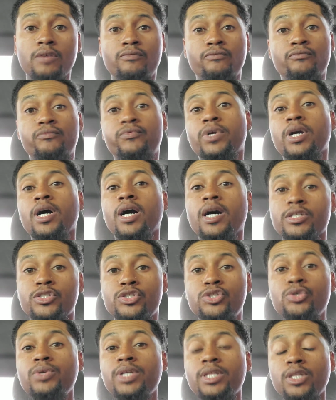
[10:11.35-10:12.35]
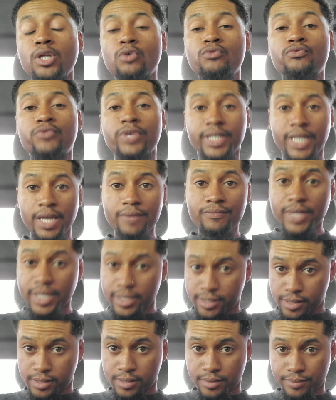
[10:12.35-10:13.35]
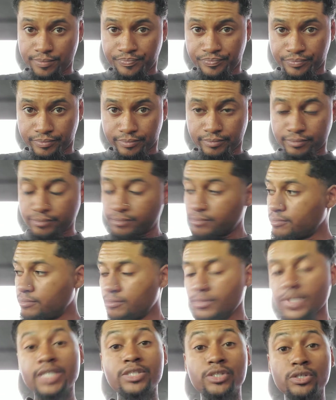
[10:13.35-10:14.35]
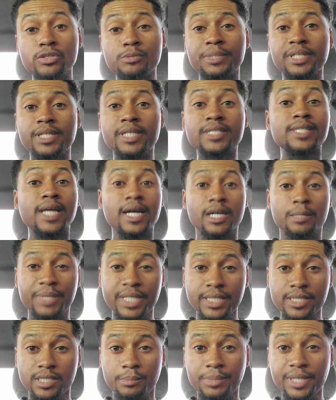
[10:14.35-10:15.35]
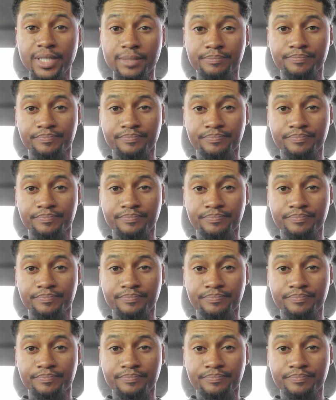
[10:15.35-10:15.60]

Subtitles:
For student loan forgiveness, excuse me, it's not going to be easy to beat.